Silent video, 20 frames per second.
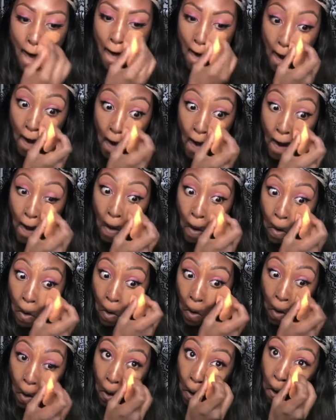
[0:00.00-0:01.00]
Blend,
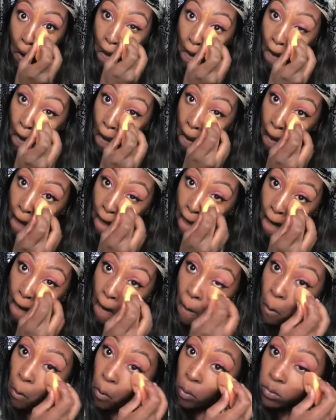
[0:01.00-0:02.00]
blend, blend, blend
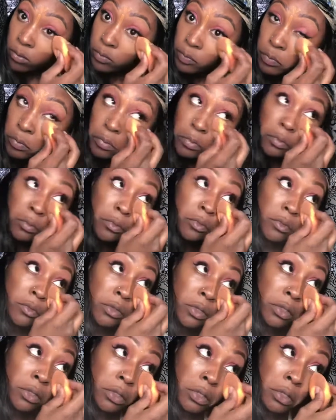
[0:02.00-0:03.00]
away, guys.